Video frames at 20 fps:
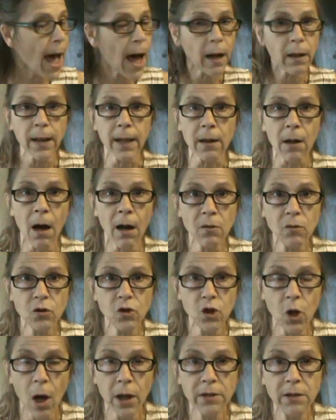act like Uncle
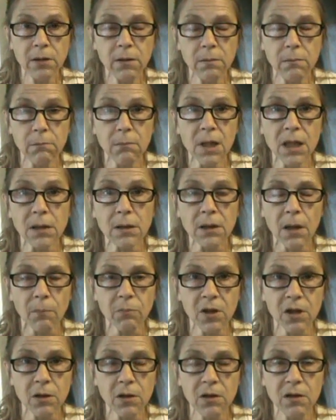John didn't mean
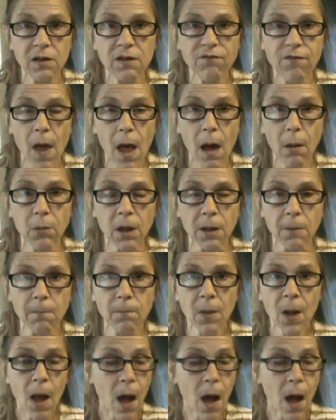something to this family.